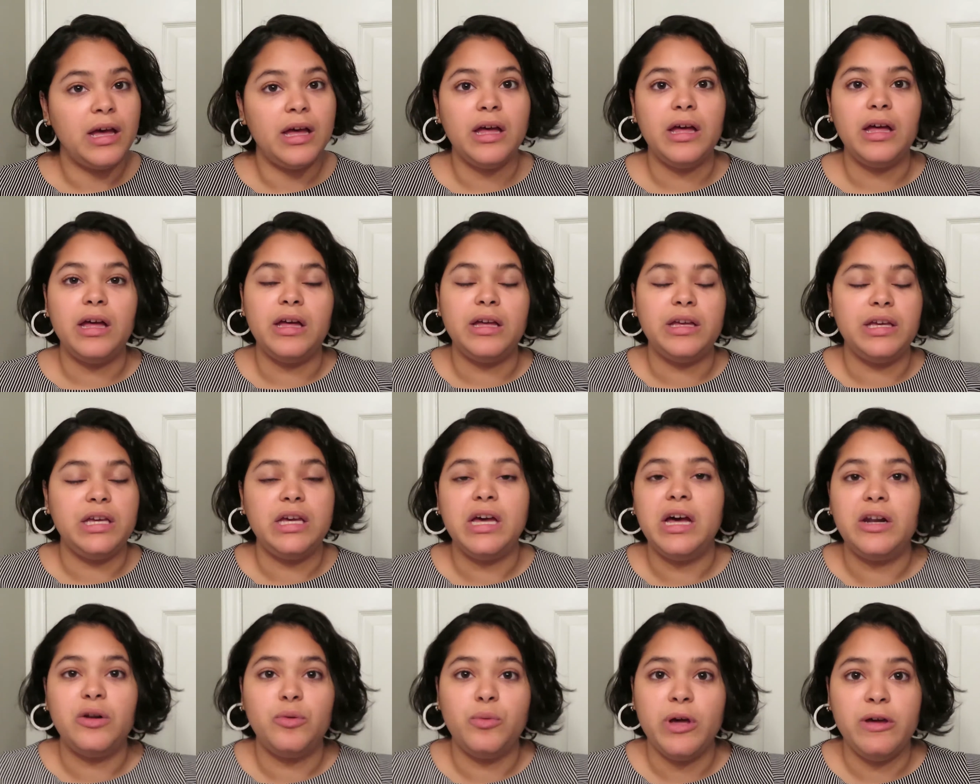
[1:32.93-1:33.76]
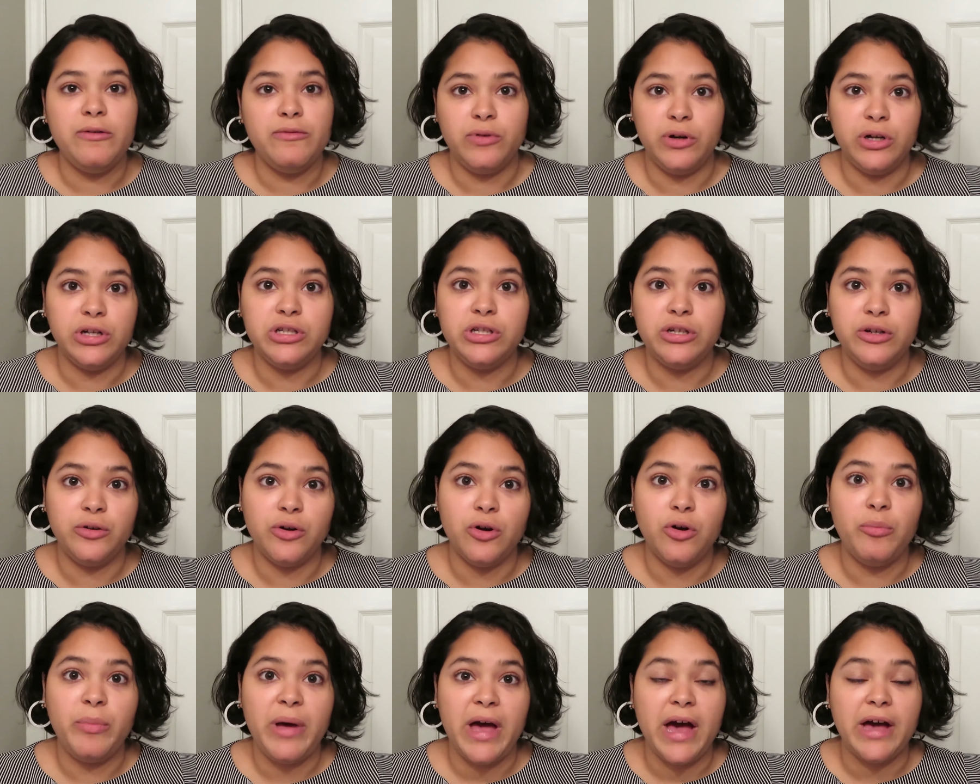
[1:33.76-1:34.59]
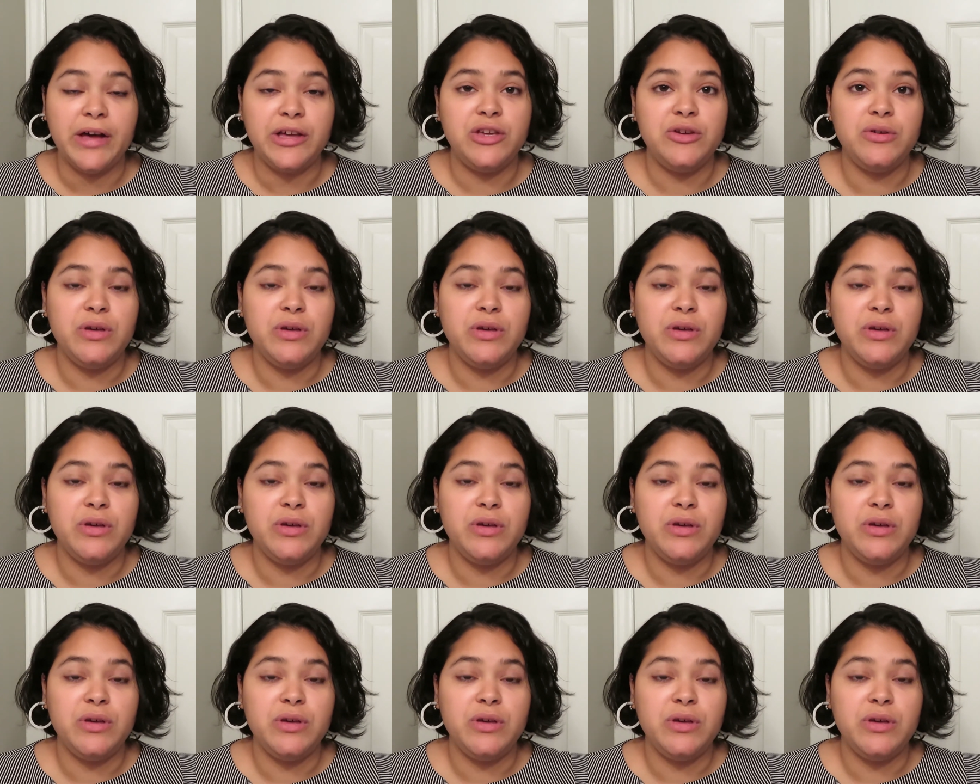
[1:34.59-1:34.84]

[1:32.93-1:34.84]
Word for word: uh, you gotta wait for it to grow back.